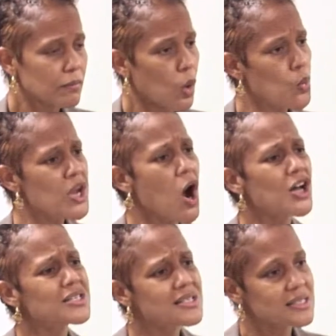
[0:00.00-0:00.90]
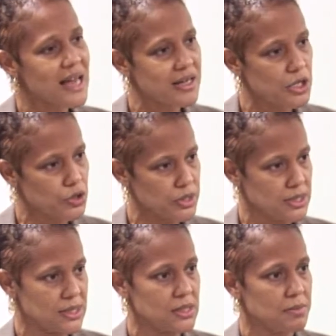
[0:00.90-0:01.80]
we understand the
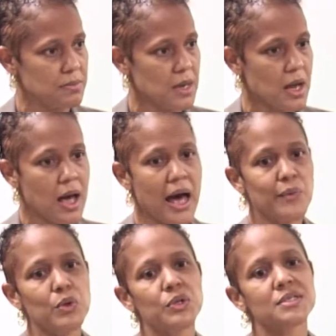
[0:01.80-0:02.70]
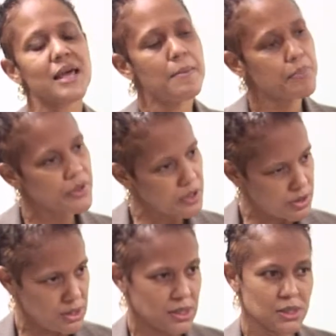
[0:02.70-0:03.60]
criticism, and we will temper the
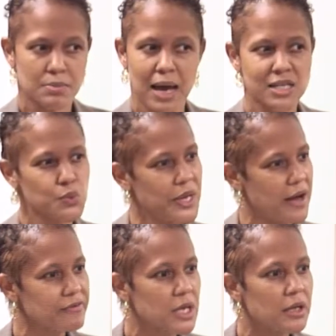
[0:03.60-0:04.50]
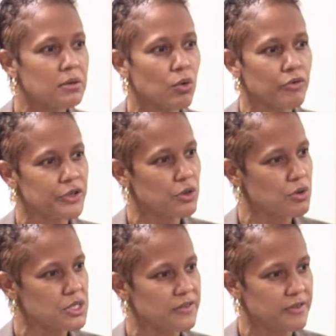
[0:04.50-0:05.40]
criticism as we have done over the
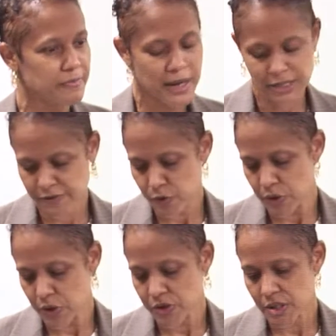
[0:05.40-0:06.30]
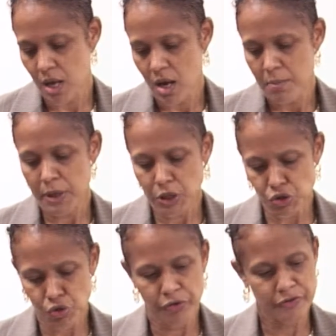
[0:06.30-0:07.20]
course of the past few years. But the
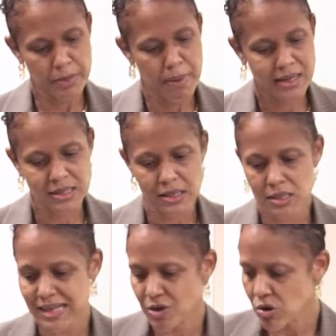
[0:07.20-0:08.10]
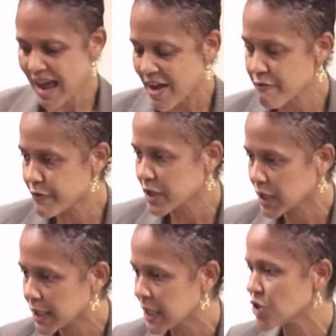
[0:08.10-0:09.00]
truth of the matter is that on every
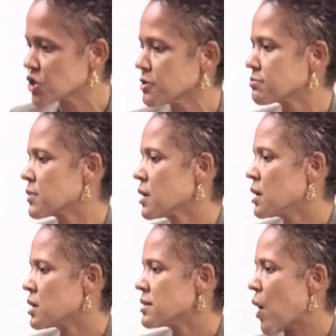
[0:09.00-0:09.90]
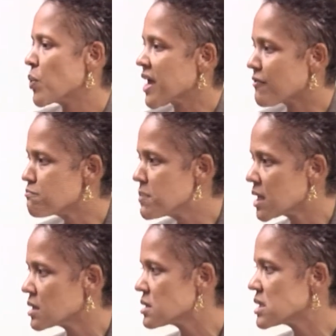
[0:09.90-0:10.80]
occasion that we have
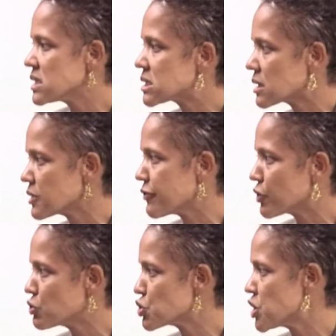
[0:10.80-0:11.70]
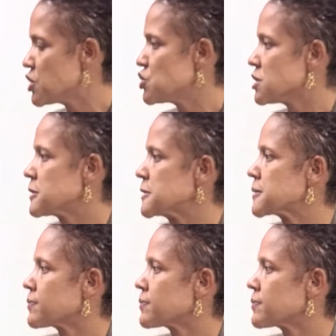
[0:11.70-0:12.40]
made these significant changes,